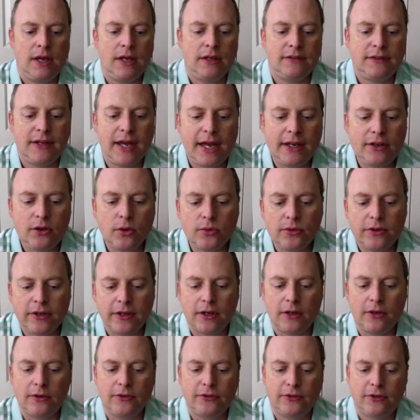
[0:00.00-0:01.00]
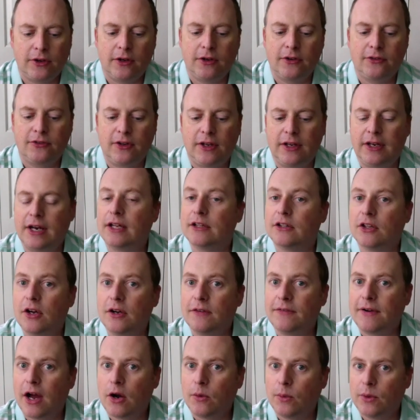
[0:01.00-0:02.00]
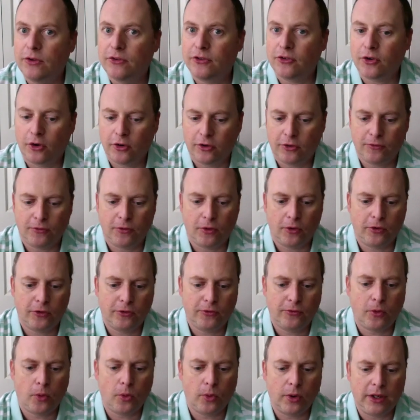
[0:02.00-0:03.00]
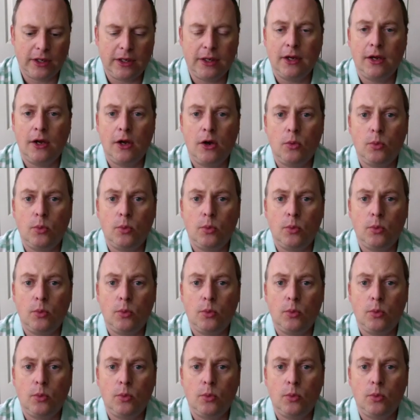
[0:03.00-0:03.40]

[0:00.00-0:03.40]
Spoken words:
Daniel tells us, and I love how he starts verse 40